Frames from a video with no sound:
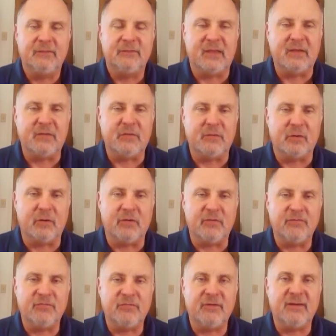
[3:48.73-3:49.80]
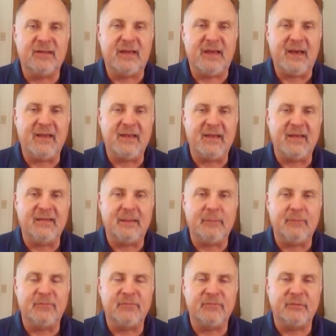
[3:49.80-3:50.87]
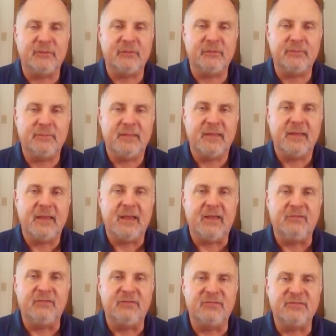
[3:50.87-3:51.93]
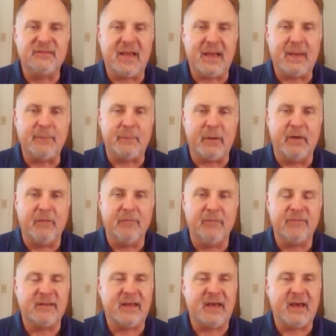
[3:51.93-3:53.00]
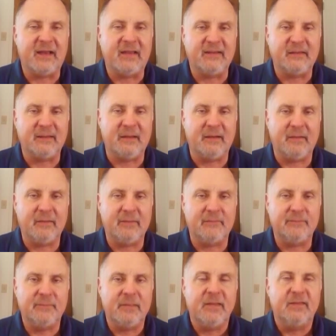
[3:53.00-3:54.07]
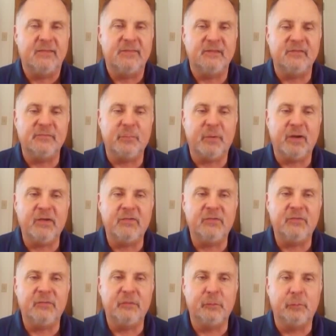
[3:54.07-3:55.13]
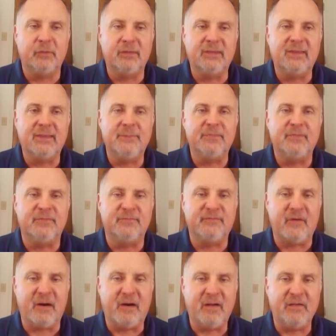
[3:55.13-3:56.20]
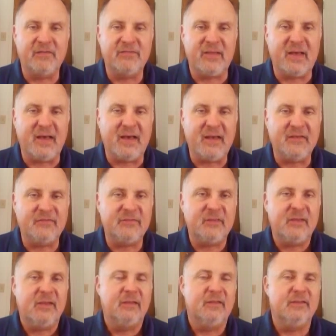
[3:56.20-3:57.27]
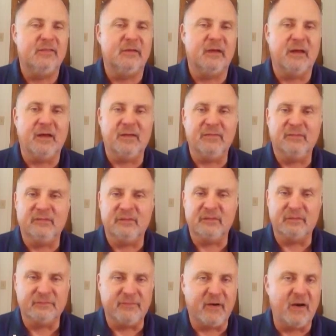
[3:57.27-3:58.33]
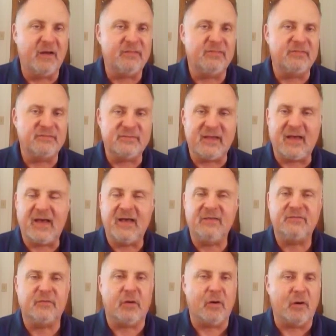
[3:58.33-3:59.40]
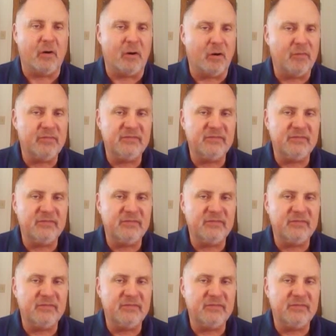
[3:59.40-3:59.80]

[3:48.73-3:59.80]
take your cursor and highlight name of student and just type over that highlighted area. This way you will keep the font size, the font, the size, all